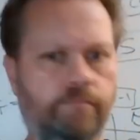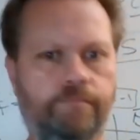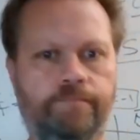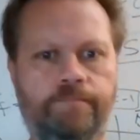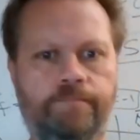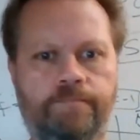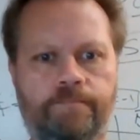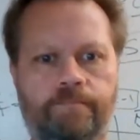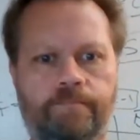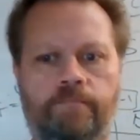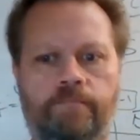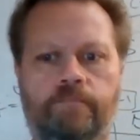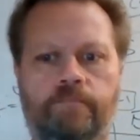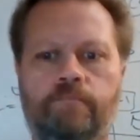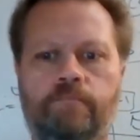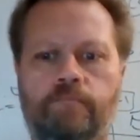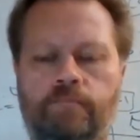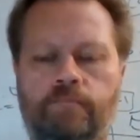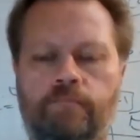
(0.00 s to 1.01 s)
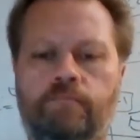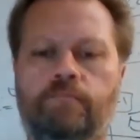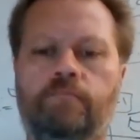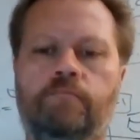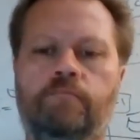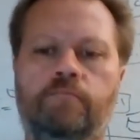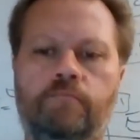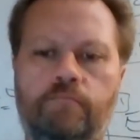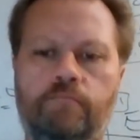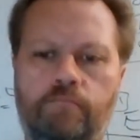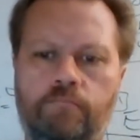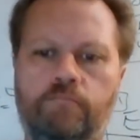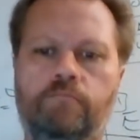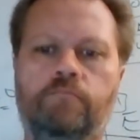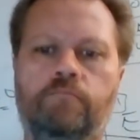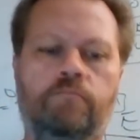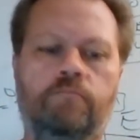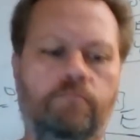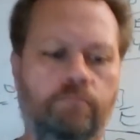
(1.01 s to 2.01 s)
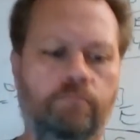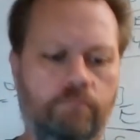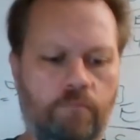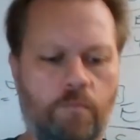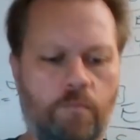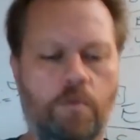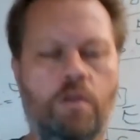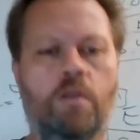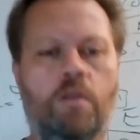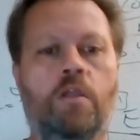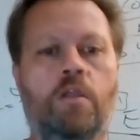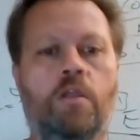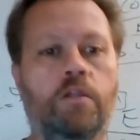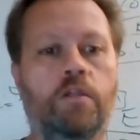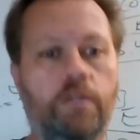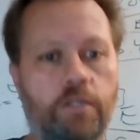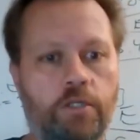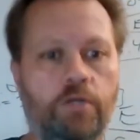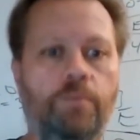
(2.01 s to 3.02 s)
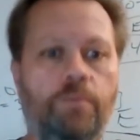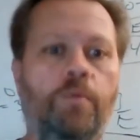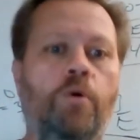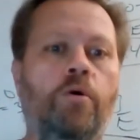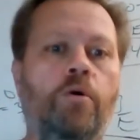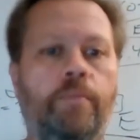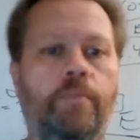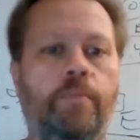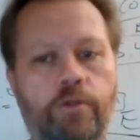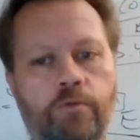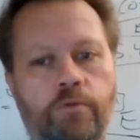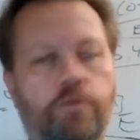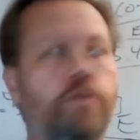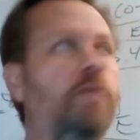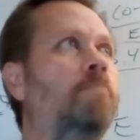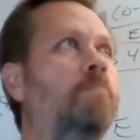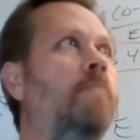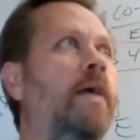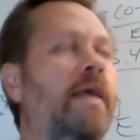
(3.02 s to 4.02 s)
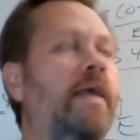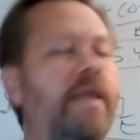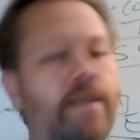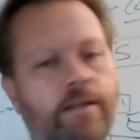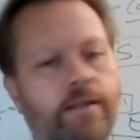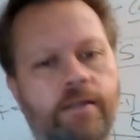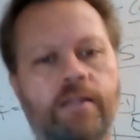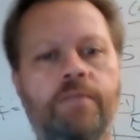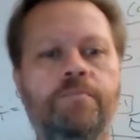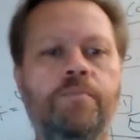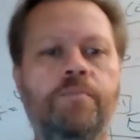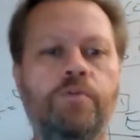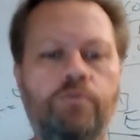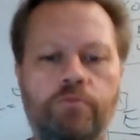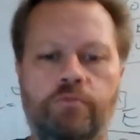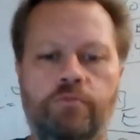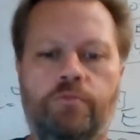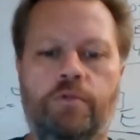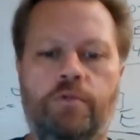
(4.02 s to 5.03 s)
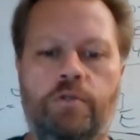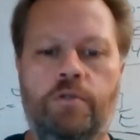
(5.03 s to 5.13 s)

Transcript: Mm-hmm. Little boy blue and the man in the moon.